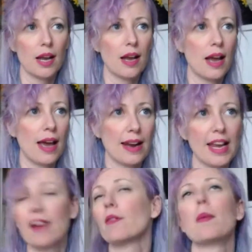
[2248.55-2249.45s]
And I can't
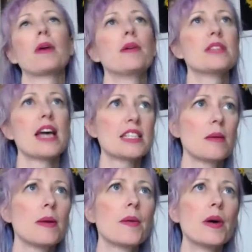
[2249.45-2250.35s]
remember, he was asking me
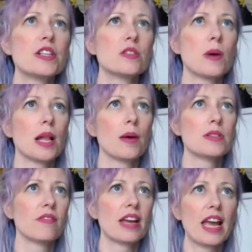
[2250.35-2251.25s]
questions while I was on
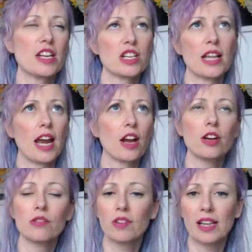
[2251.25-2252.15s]
vacation that I couldn't
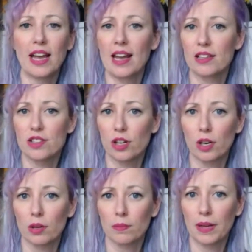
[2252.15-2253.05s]
really answer
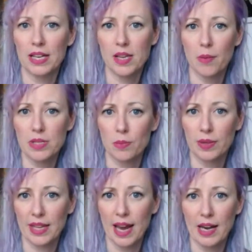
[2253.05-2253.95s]
because I wasn't with the
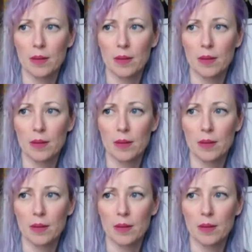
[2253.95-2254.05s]
items.